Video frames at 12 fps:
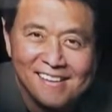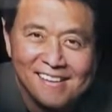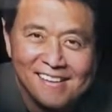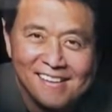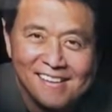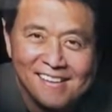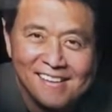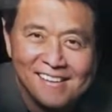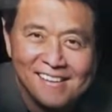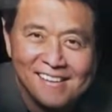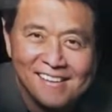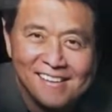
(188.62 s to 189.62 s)

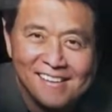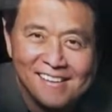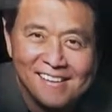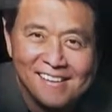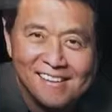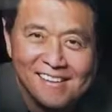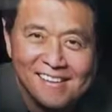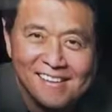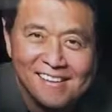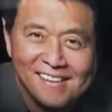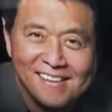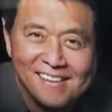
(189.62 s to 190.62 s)

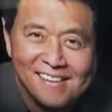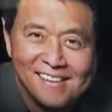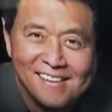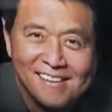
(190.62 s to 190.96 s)
(not speaking)